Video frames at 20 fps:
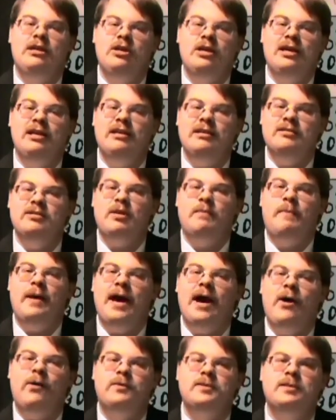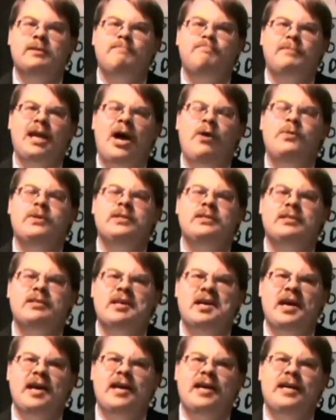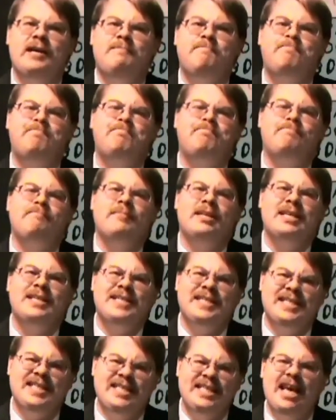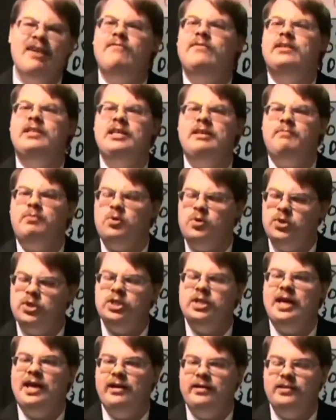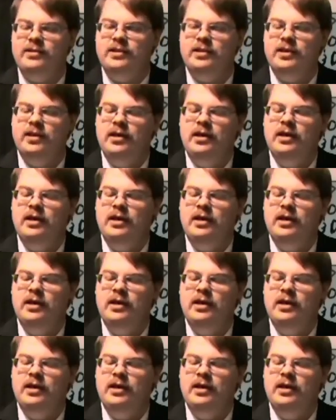It is about, I would say, 70%